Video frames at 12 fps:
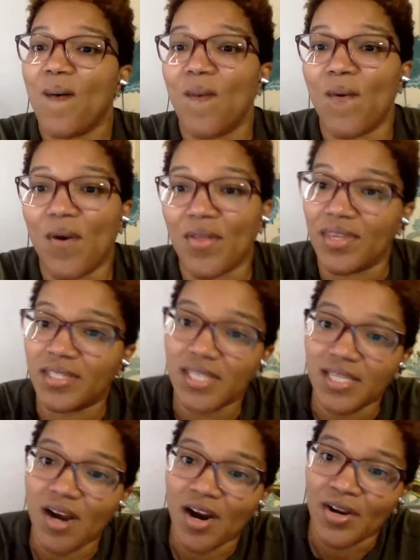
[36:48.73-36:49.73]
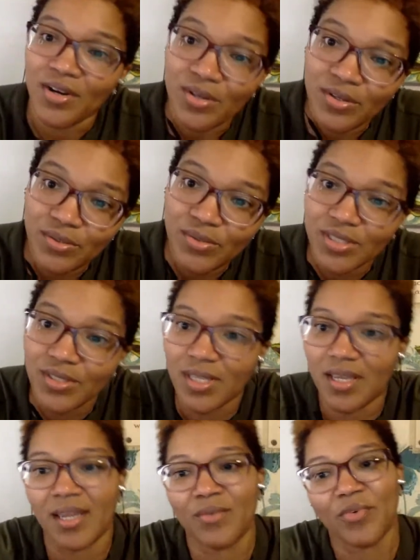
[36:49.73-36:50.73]
or the TR news
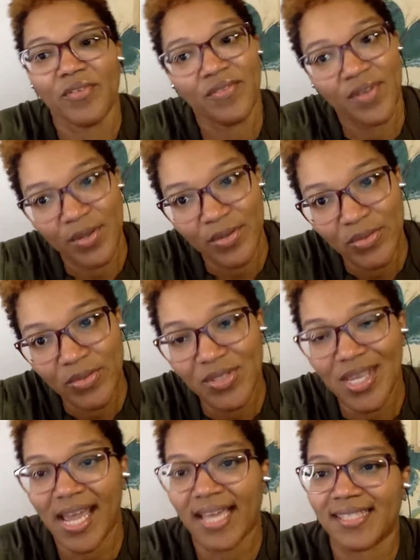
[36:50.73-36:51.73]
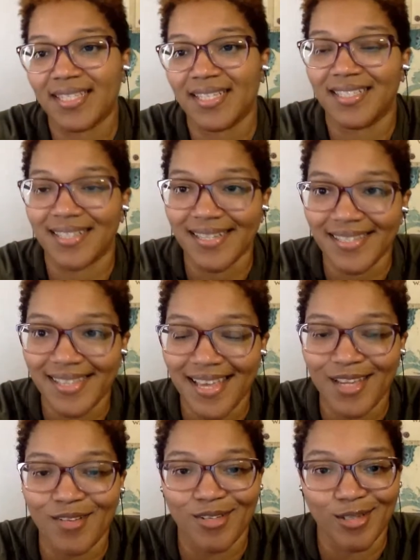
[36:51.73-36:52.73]
and reviews, I suggest
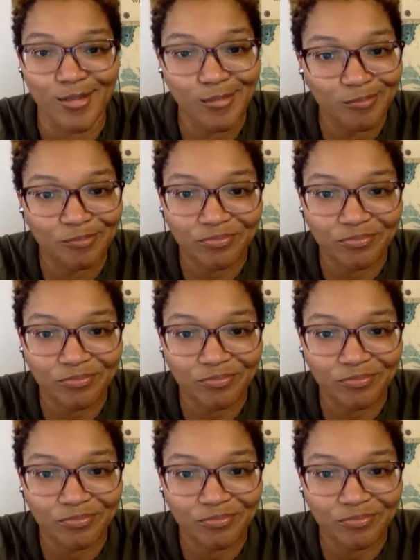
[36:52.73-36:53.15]
that you do.